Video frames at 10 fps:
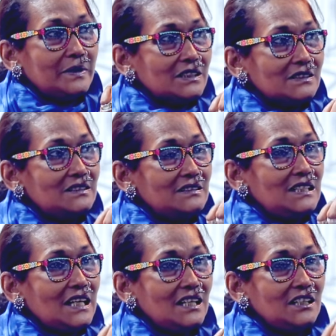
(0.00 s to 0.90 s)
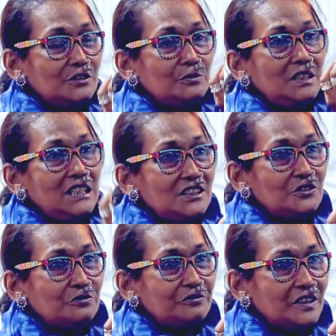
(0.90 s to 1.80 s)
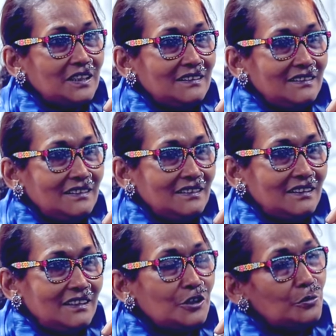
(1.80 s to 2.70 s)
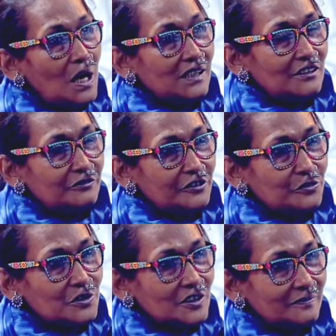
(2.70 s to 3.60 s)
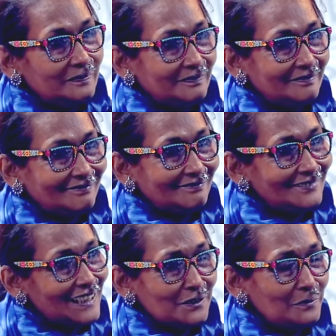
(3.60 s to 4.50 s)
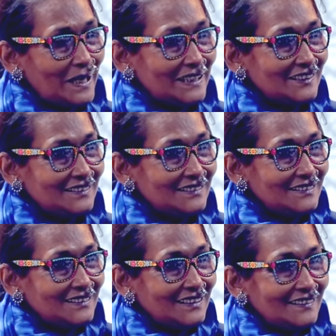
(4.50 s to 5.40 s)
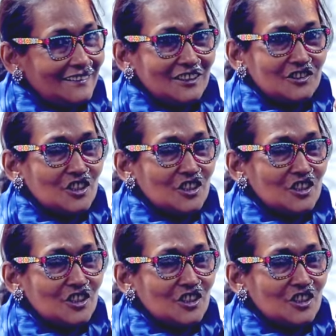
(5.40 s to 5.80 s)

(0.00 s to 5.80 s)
because today you need to feel you are the future. Can you imagine the